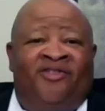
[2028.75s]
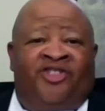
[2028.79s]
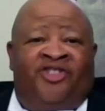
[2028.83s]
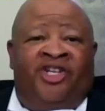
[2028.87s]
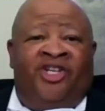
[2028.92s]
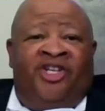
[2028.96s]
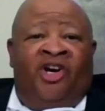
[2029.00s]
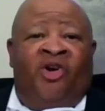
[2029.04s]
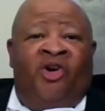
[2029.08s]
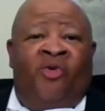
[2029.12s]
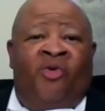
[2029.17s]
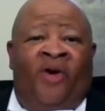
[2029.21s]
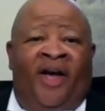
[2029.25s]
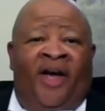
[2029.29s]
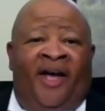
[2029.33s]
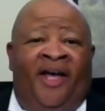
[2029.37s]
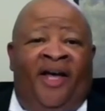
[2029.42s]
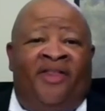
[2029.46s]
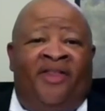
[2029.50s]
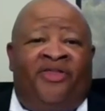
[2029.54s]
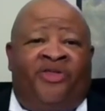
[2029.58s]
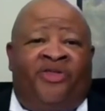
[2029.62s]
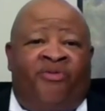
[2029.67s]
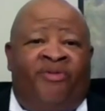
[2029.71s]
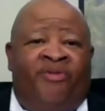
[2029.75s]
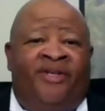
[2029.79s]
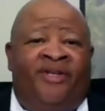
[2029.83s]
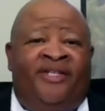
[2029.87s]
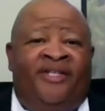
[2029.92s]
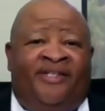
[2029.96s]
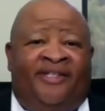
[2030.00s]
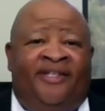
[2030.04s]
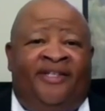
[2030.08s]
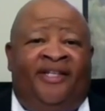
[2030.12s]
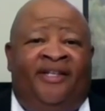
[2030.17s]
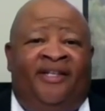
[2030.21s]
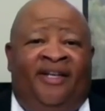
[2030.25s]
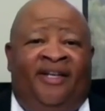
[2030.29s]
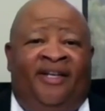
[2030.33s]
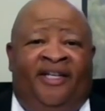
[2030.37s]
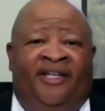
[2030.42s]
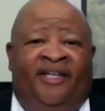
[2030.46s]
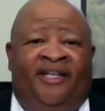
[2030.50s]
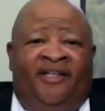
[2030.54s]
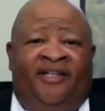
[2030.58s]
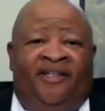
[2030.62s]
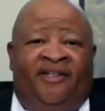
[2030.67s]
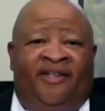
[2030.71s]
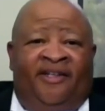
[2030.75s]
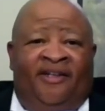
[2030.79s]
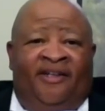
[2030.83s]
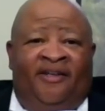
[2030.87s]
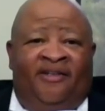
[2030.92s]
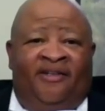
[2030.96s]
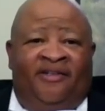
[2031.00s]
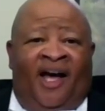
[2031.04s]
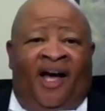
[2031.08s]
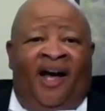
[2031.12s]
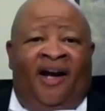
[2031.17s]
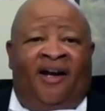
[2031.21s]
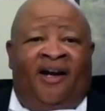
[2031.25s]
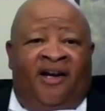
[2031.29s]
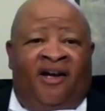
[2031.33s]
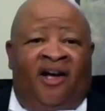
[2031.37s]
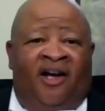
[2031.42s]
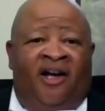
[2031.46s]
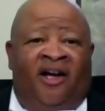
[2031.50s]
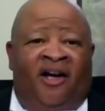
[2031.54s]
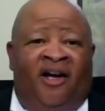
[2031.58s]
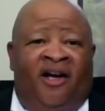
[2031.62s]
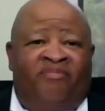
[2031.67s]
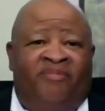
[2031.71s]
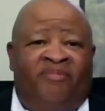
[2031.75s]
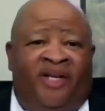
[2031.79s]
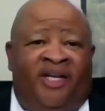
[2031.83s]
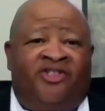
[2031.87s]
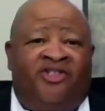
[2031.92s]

at joe@3clead.com.